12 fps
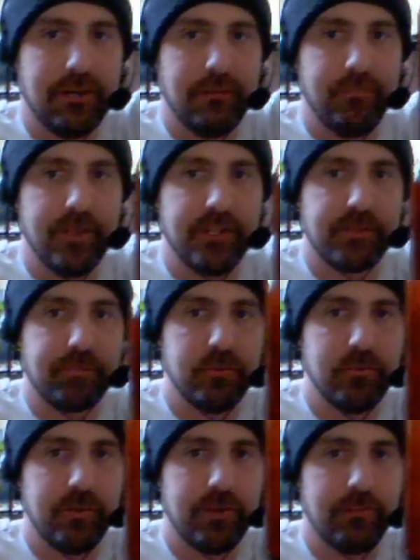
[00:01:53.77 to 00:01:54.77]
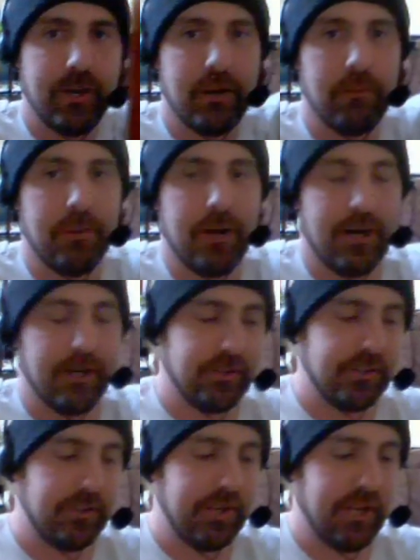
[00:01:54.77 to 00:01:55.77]
It's brewed in a brown bottle,
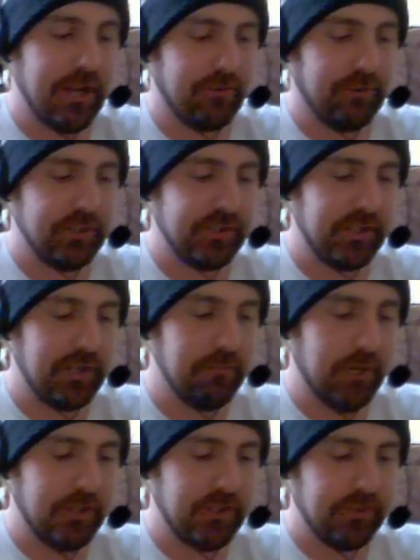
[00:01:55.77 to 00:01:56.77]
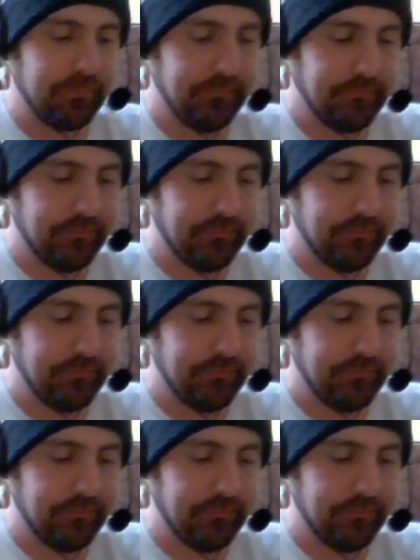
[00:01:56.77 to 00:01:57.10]
so you can't really see much.